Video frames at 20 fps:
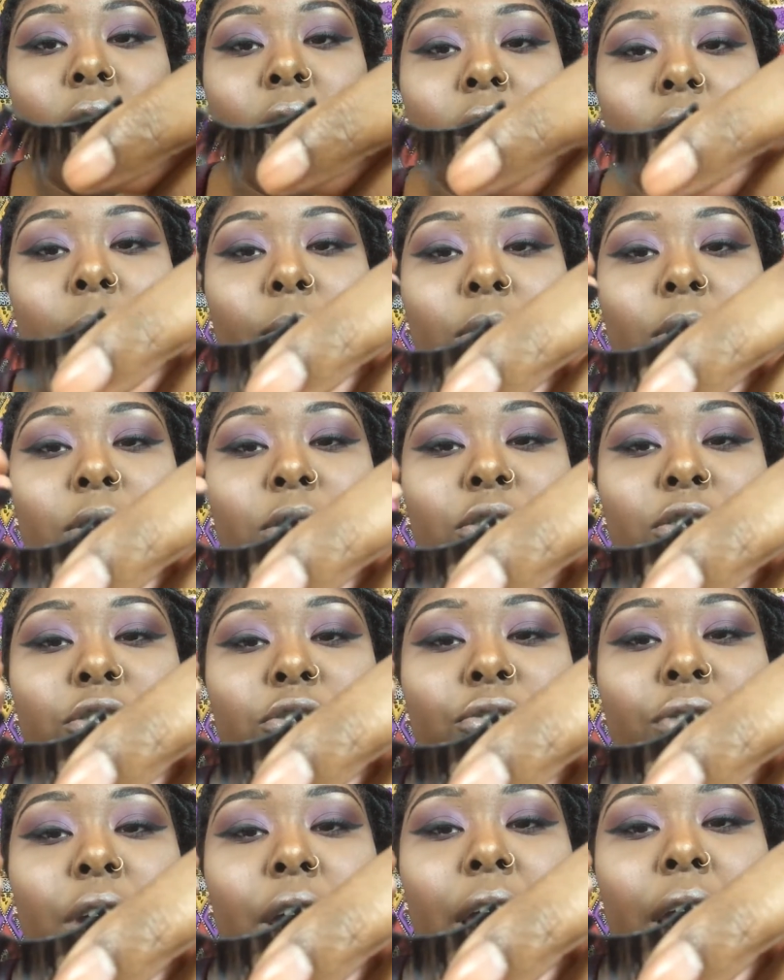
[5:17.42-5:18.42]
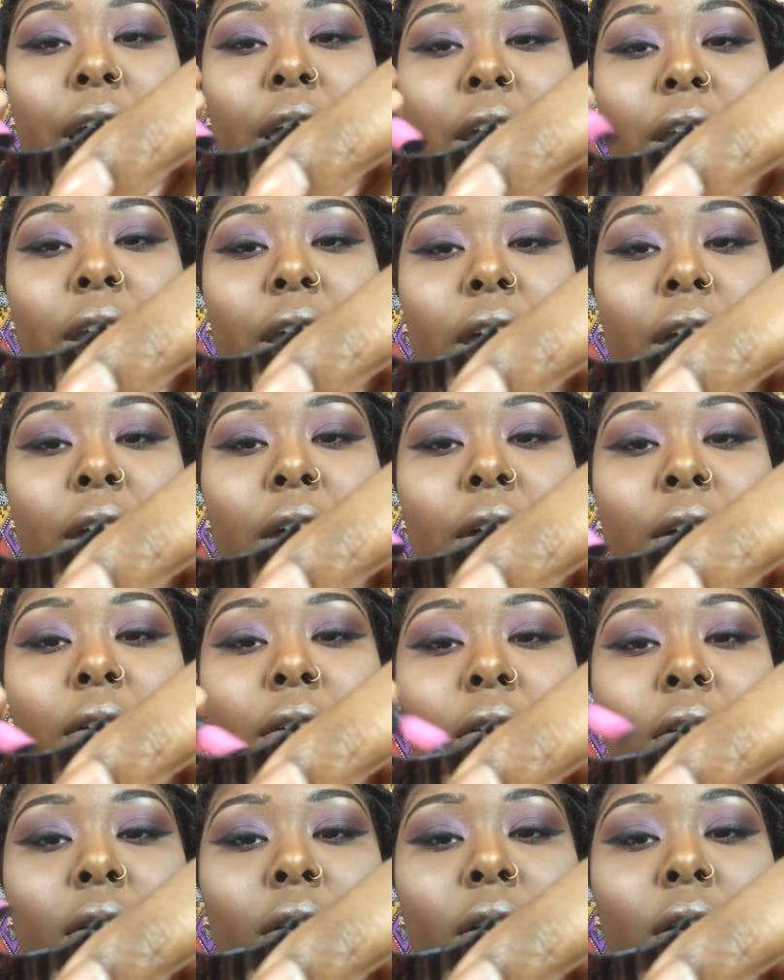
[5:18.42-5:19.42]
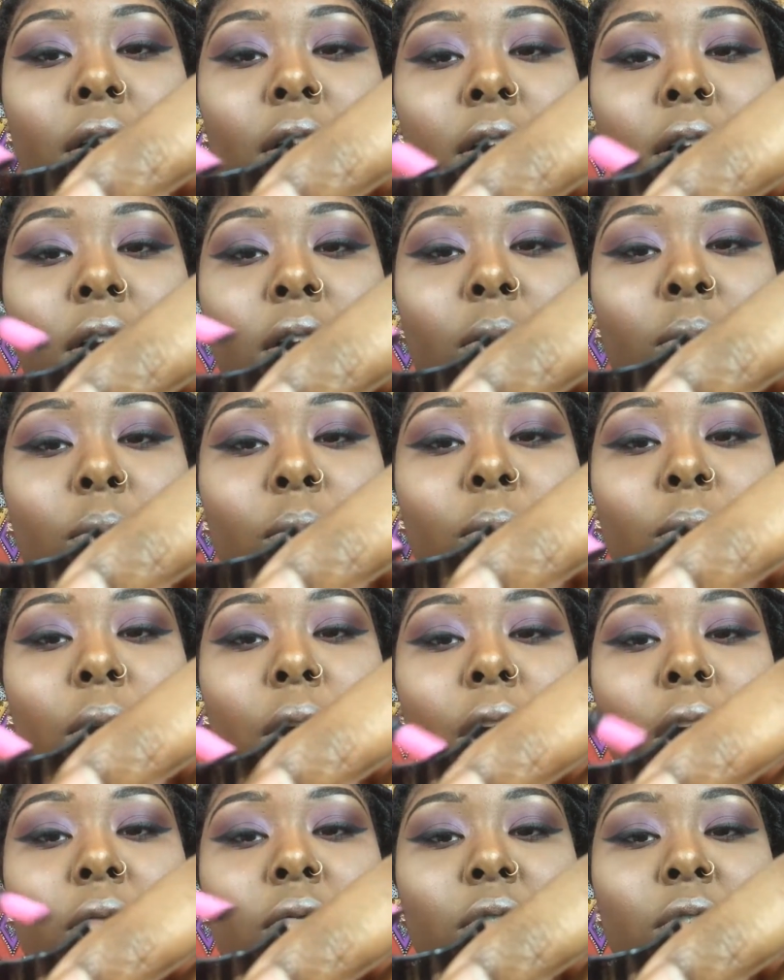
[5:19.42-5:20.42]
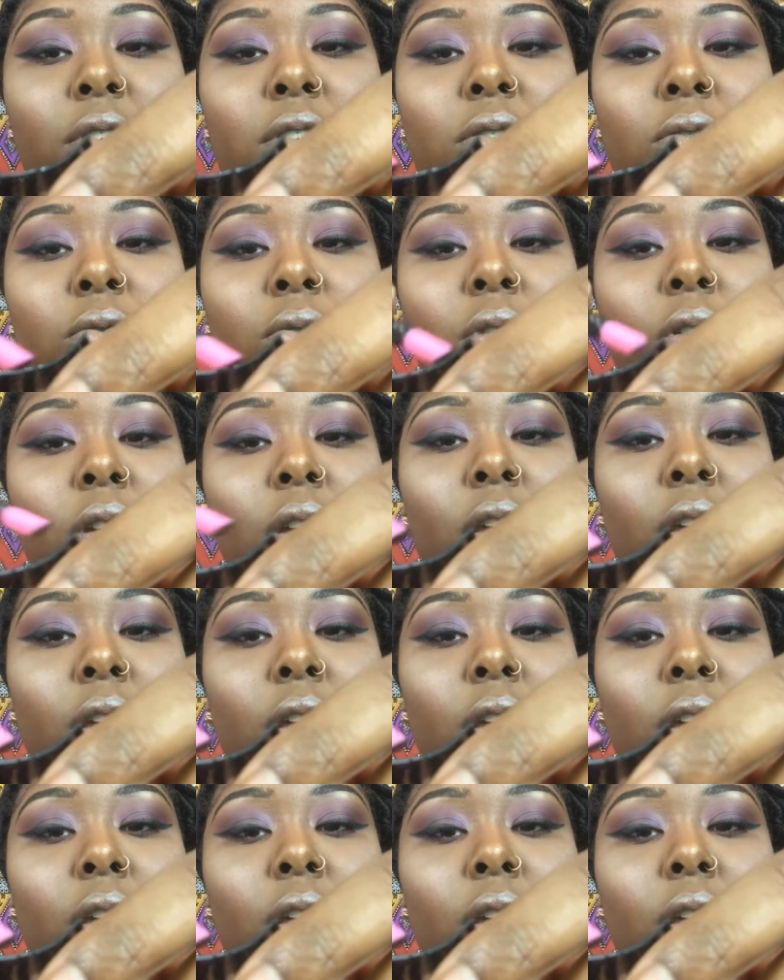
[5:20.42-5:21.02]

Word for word: And I'm going to drag it down, whatever's on